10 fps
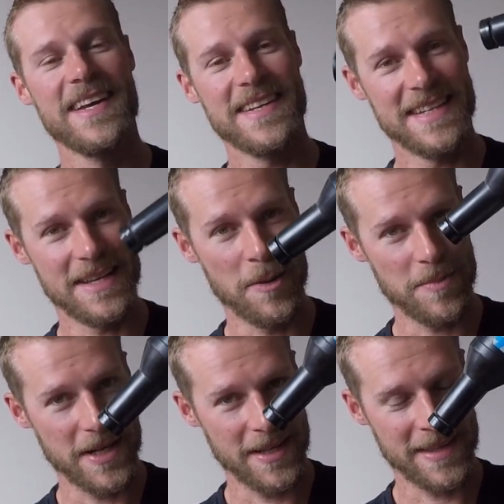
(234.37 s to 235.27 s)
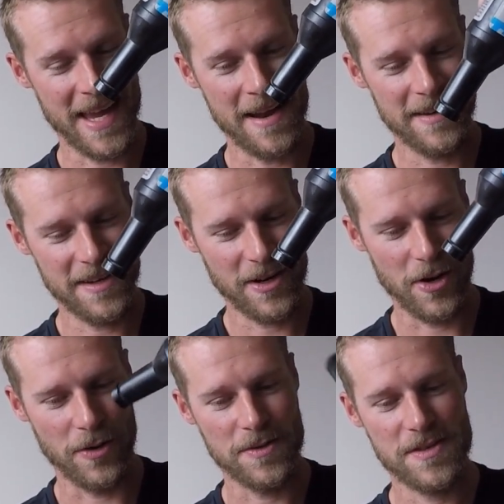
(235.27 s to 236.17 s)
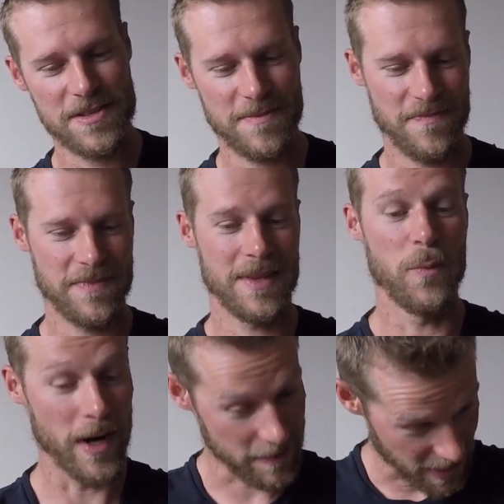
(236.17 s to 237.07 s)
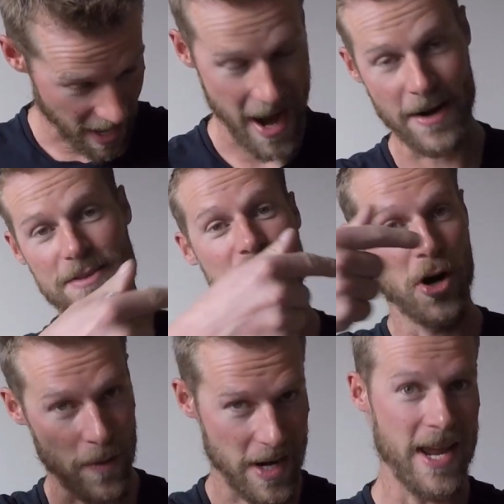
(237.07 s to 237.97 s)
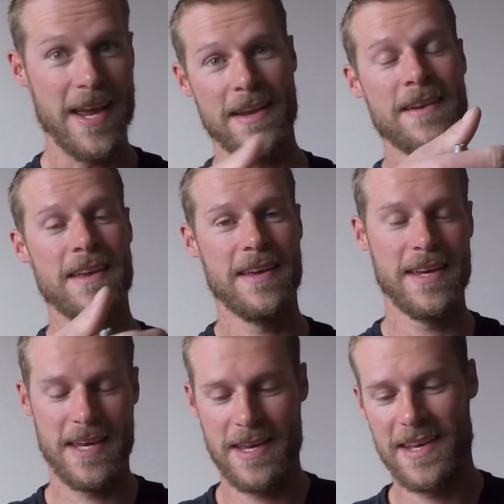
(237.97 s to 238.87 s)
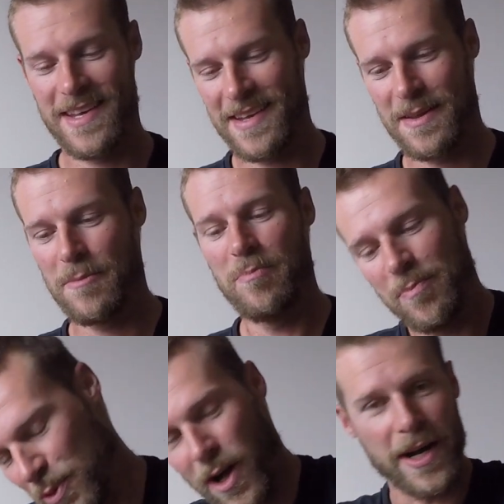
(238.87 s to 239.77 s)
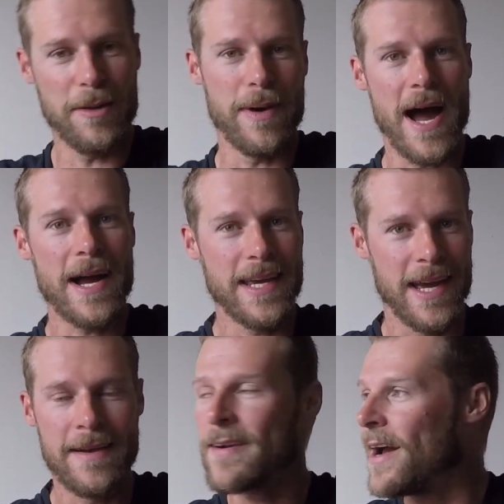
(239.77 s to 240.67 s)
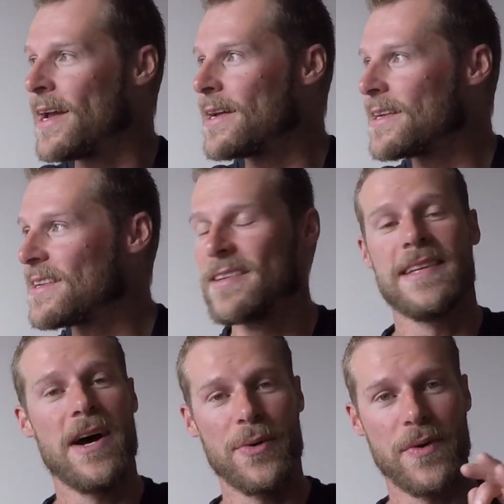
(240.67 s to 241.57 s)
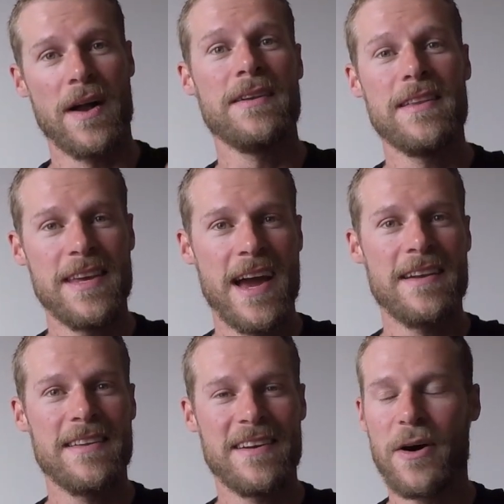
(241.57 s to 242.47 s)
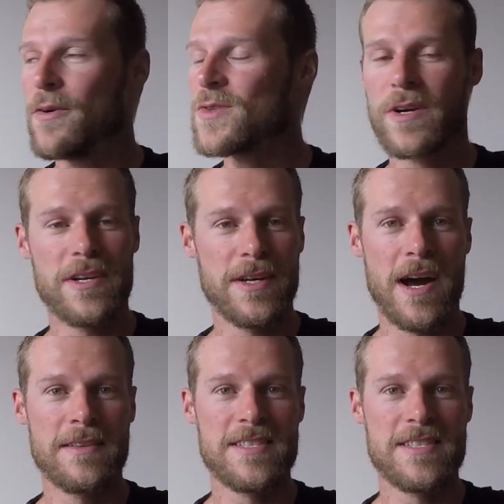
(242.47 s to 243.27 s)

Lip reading: Dump it in the end of your hose where the air's going in, plug it back in, right? Now run to the end of the hose where your gun's